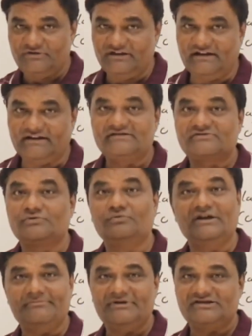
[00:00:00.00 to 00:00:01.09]
only, that is
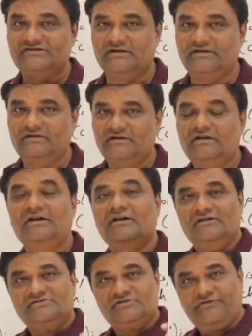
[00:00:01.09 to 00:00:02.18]
2-dimensional.
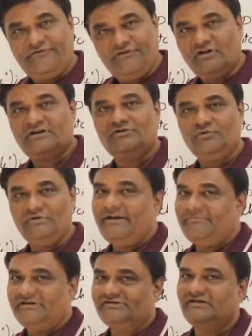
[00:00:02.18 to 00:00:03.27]
So for a
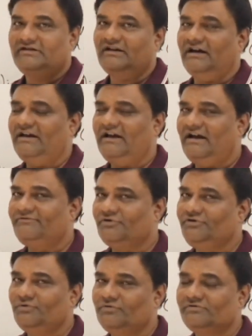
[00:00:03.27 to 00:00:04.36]
2-dimensional, I have to
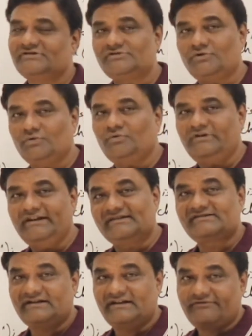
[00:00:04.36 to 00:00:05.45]
use 2
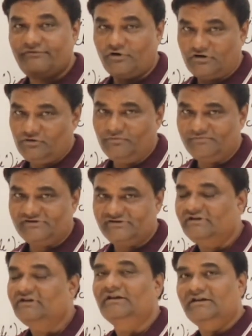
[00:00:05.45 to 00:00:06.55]
nested for loops.
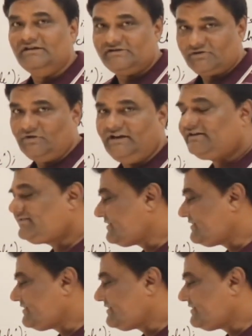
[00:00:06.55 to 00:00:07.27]
So let